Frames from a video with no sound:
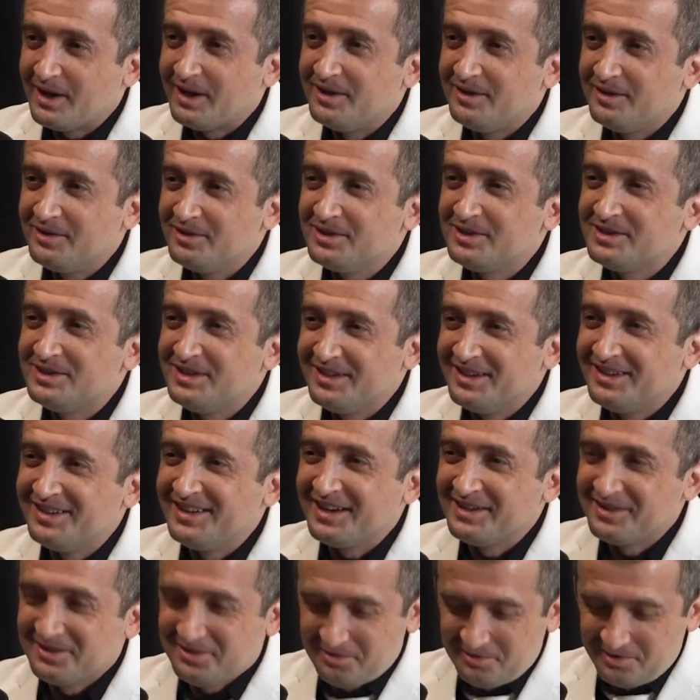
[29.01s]
you should see the
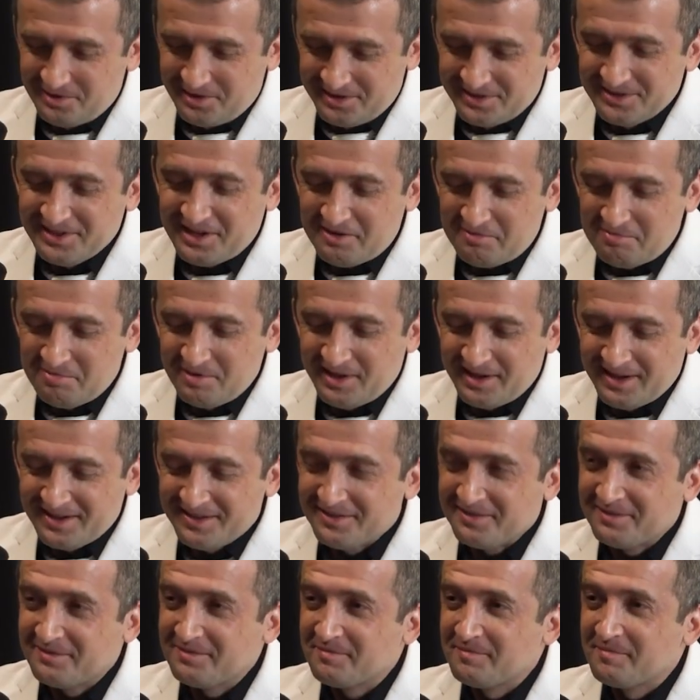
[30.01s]
next two looks I've
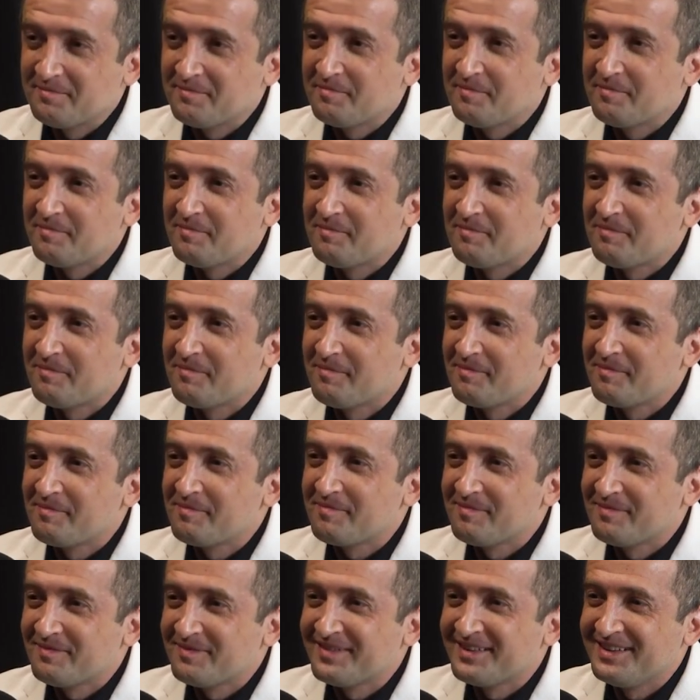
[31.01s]
planned. Oh
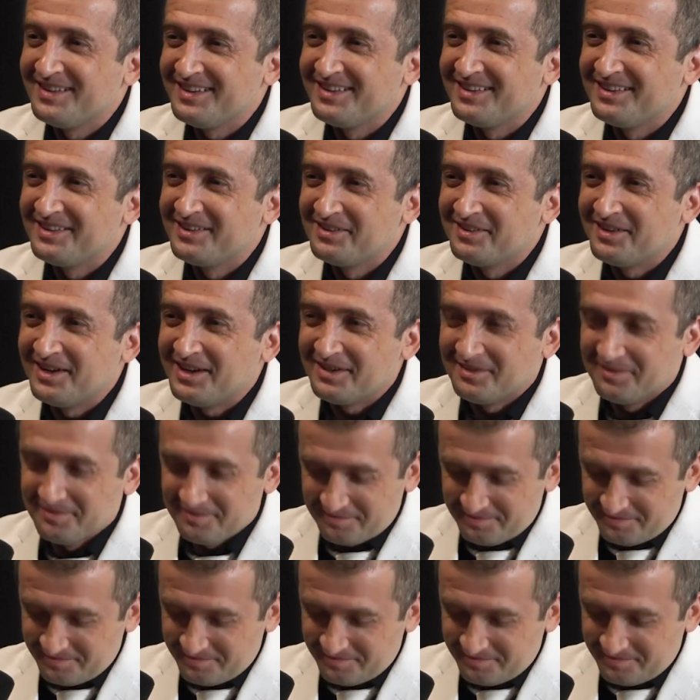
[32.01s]
no! Yeah, they're great.